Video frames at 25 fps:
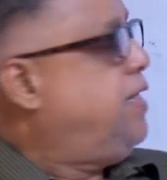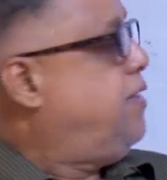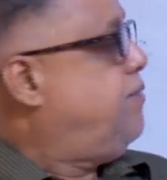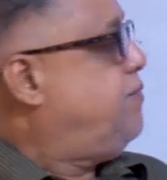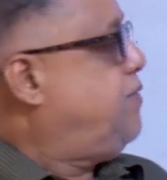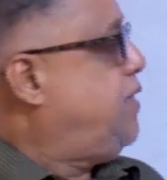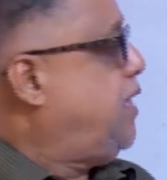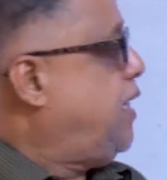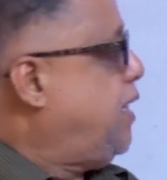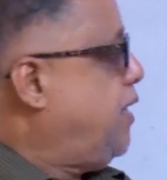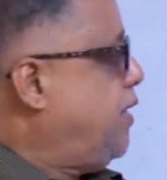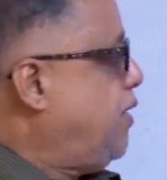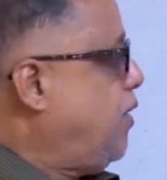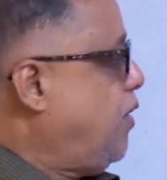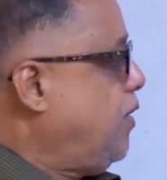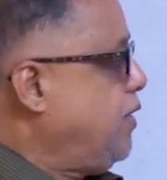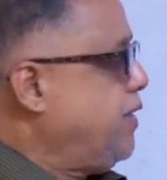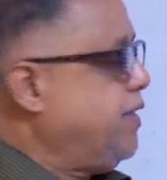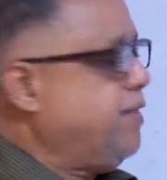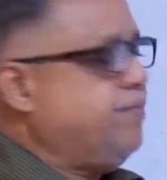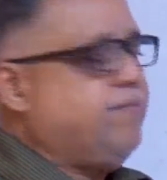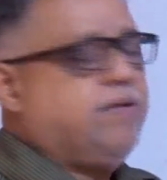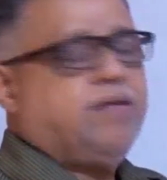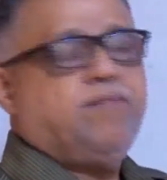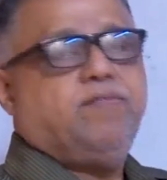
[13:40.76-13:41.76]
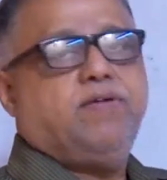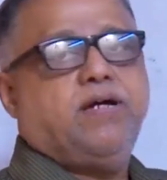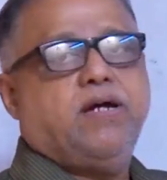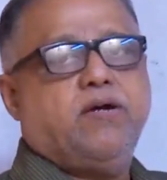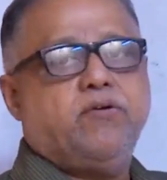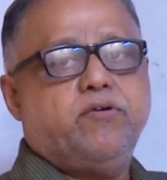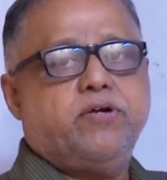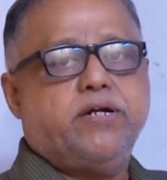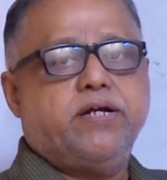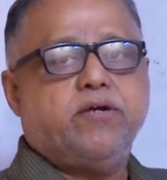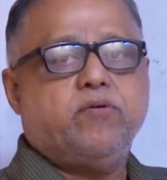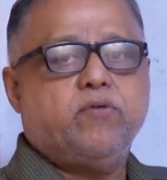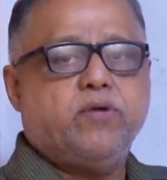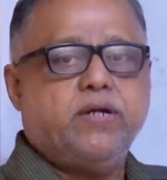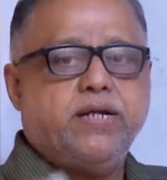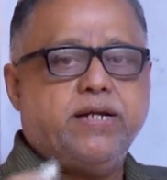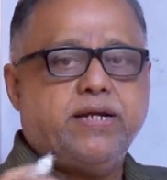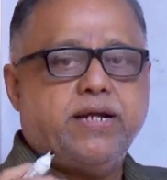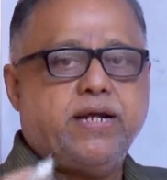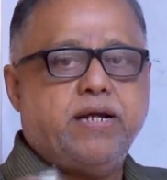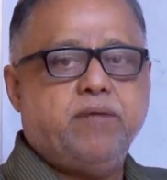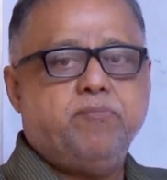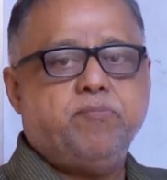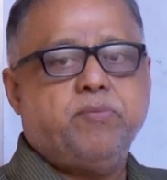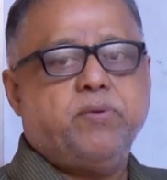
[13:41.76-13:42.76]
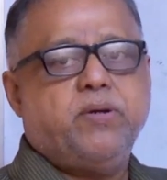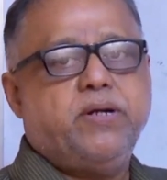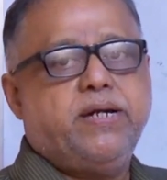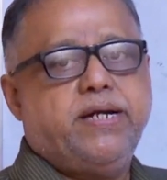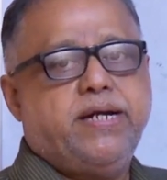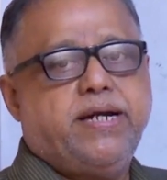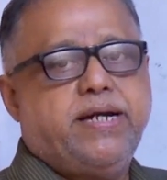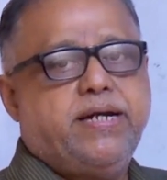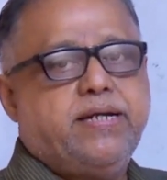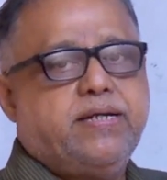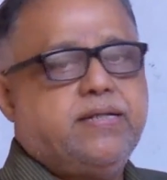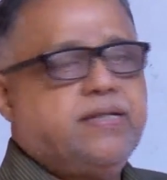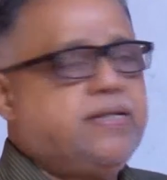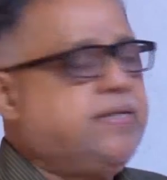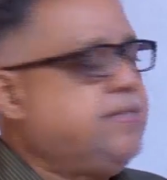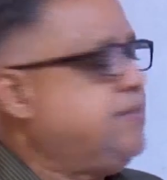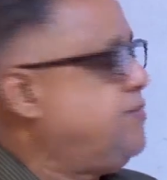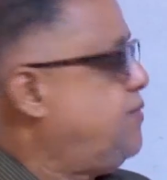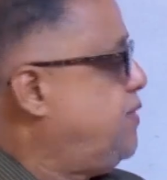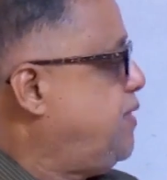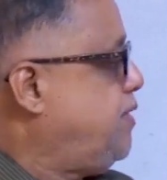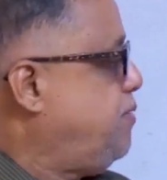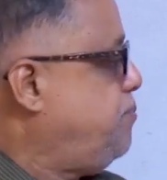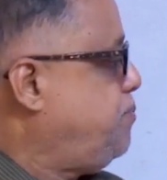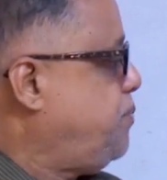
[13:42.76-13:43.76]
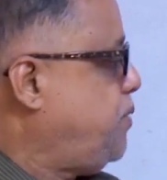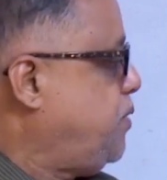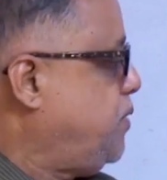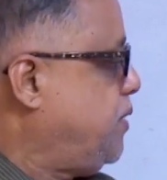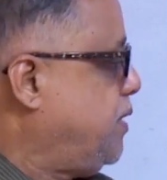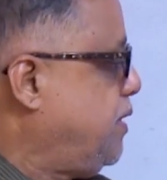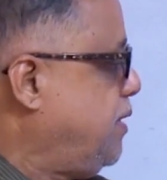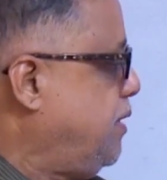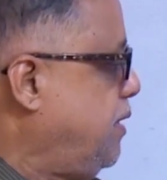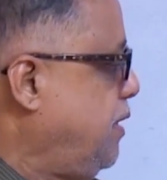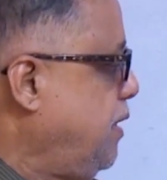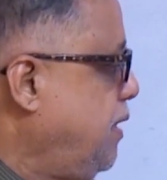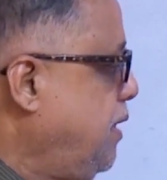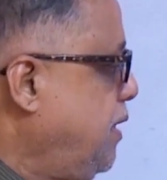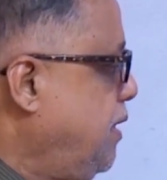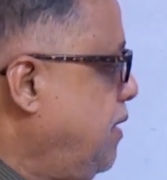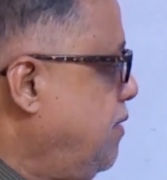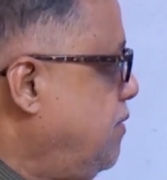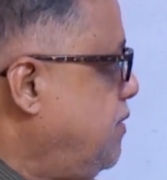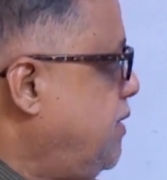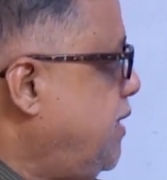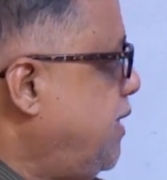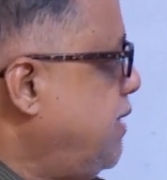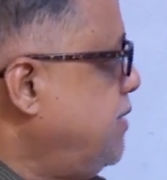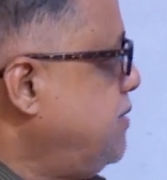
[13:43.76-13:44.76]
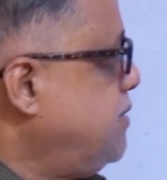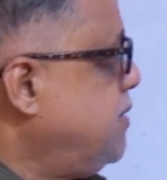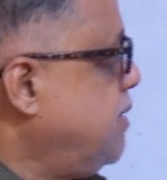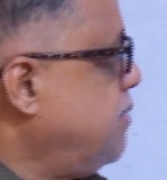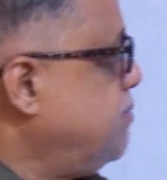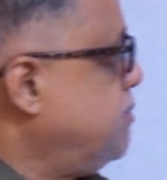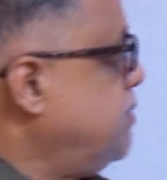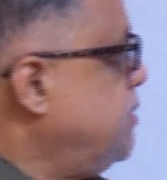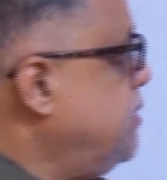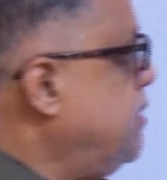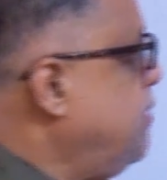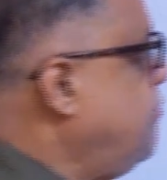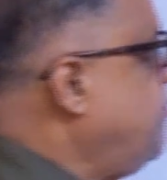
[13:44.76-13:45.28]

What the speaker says: If they are not given, we have to take only 9.8. That is very important. Then substitute